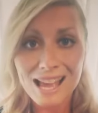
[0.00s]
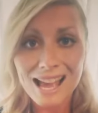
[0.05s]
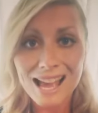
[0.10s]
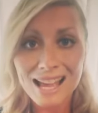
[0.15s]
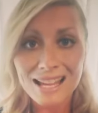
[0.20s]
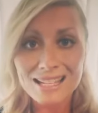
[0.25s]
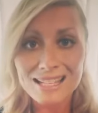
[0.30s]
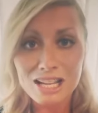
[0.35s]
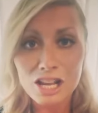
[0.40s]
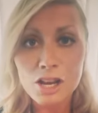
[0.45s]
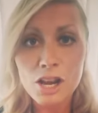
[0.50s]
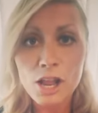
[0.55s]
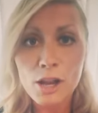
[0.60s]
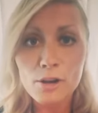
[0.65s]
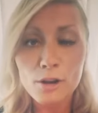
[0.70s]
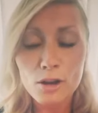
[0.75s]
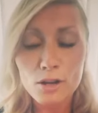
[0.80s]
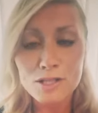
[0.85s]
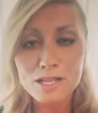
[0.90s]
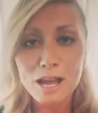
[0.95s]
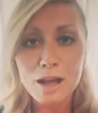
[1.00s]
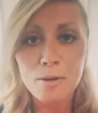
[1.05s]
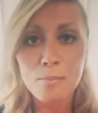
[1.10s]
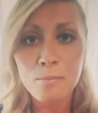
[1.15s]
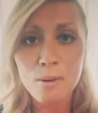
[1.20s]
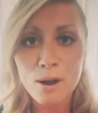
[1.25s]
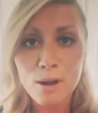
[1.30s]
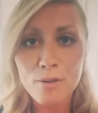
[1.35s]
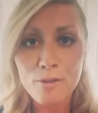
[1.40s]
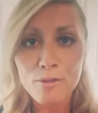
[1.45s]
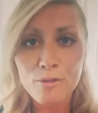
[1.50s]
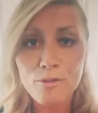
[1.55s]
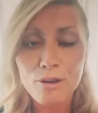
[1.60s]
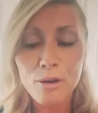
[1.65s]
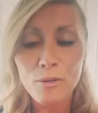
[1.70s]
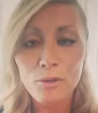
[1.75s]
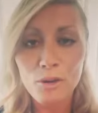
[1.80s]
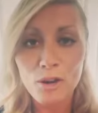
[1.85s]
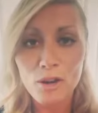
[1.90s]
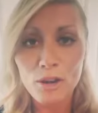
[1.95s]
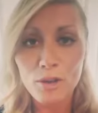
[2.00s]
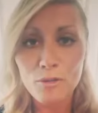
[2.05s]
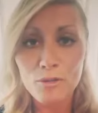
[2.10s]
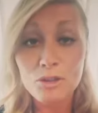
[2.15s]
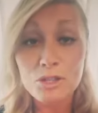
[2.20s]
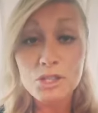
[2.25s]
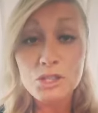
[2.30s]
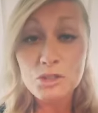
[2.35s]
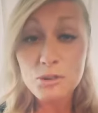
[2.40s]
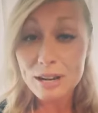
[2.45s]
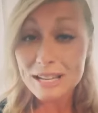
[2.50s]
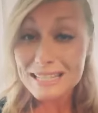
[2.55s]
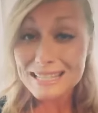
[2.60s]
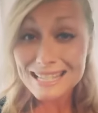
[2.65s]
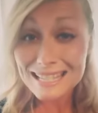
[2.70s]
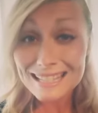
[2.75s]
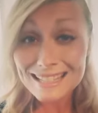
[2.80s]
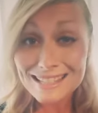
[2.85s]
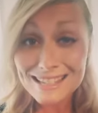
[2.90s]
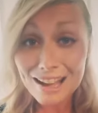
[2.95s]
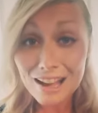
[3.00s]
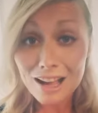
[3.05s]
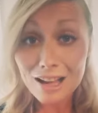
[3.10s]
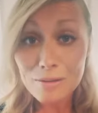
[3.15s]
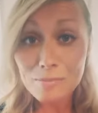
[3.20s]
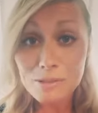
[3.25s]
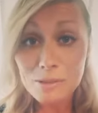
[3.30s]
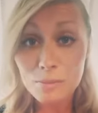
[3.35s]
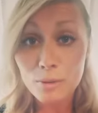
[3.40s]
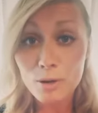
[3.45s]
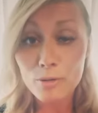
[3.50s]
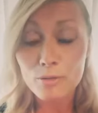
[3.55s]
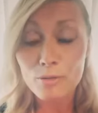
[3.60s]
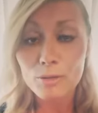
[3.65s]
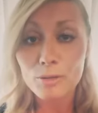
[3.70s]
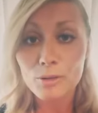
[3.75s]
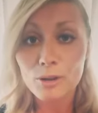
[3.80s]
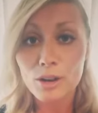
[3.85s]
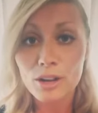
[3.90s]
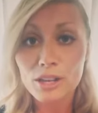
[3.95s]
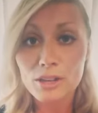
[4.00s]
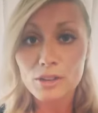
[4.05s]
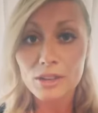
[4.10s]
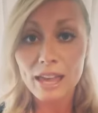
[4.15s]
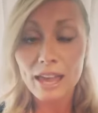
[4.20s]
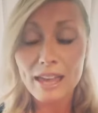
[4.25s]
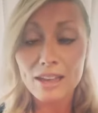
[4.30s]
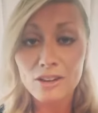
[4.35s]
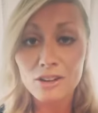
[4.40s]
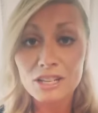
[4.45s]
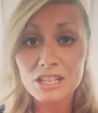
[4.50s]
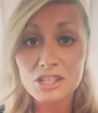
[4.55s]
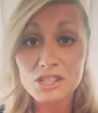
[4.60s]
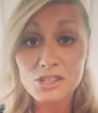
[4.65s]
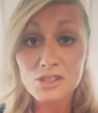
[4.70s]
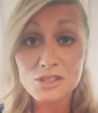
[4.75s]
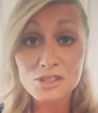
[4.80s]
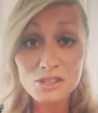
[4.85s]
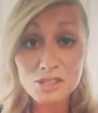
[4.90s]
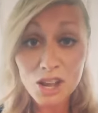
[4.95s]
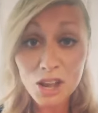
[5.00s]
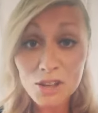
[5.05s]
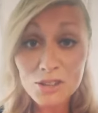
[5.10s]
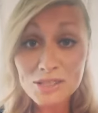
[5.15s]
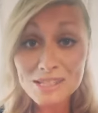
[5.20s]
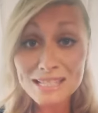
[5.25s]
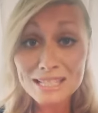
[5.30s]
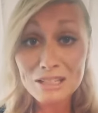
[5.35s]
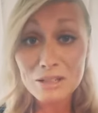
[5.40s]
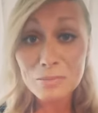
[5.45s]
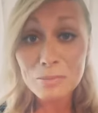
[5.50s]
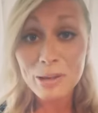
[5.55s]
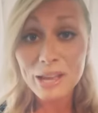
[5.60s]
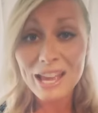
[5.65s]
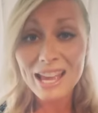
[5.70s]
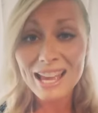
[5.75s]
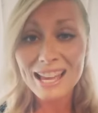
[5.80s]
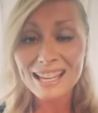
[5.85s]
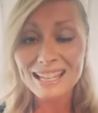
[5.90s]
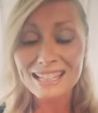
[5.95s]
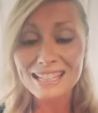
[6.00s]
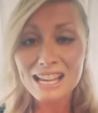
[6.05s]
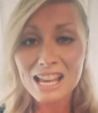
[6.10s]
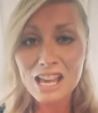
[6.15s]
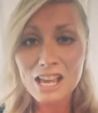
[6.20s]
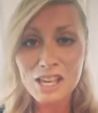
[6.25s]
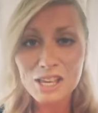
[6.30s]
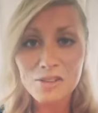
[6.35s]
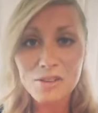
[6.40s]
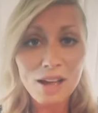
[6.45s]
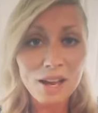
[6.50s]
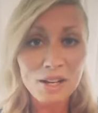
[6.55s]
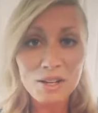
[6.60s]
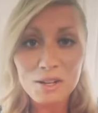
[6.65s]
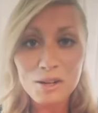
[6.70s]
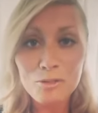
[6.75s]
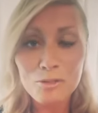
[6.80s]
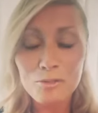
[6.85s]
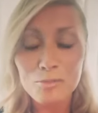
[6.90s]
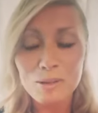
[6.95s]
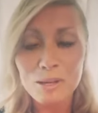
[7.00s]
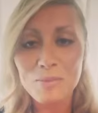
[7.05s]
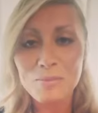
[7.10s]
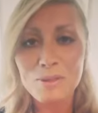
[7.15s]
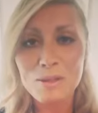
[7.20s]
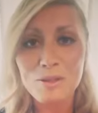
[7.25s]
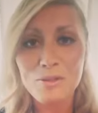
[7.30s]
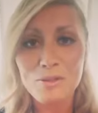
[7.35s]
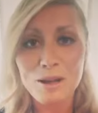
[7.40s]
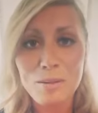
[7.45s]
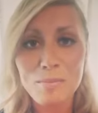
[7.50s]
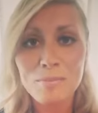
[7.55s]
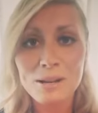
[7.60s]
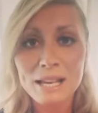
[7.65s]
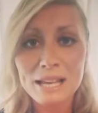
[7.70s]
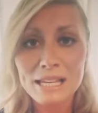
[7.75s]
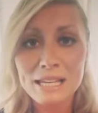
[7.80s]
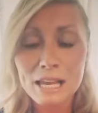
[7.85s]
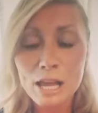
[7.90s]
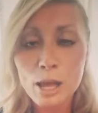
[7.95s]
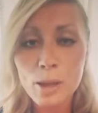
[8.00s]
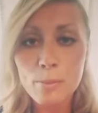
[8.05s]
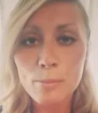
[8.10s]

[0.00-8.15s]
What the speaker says: And I know lockdown might have felt like frustrating at times. It might feel like you're getting on each other's toes a little bit and you've had enough of being with your family.